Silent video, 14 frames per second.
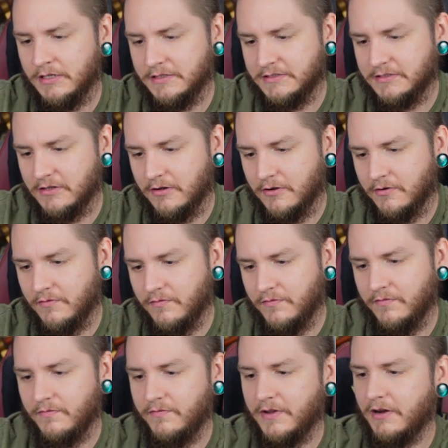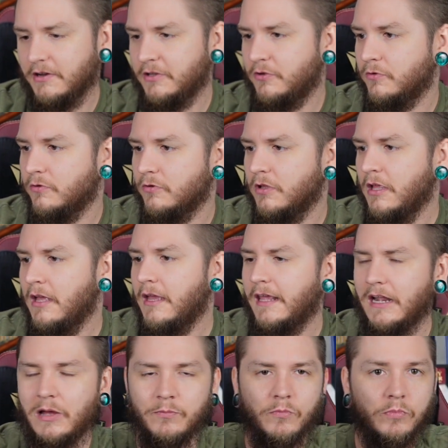So very cool. And
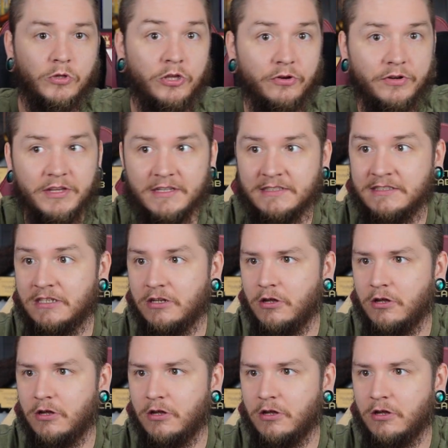I'm curious to